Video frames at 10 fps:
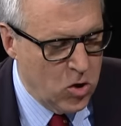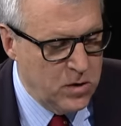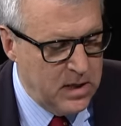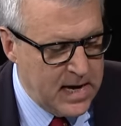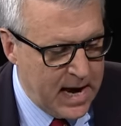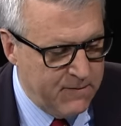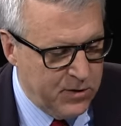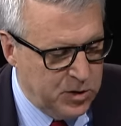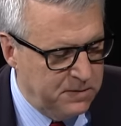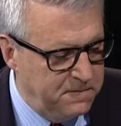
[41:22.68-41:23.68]
earned an
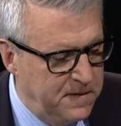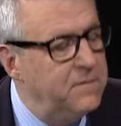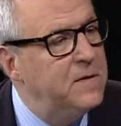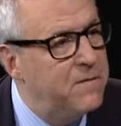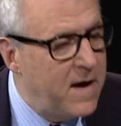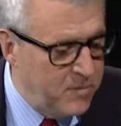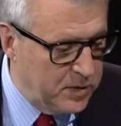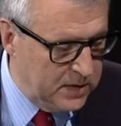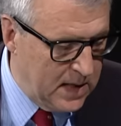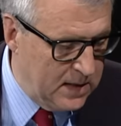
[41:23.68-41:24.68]
average of
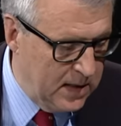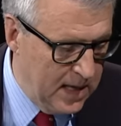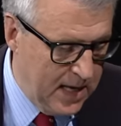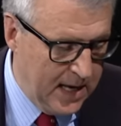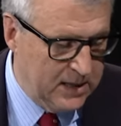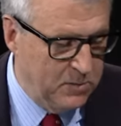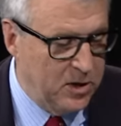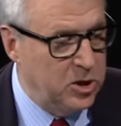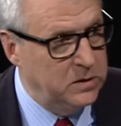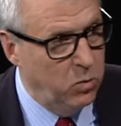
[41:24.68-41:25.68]
55% as
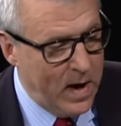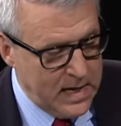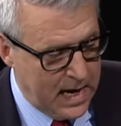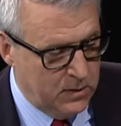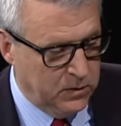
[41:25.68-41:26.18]
much as white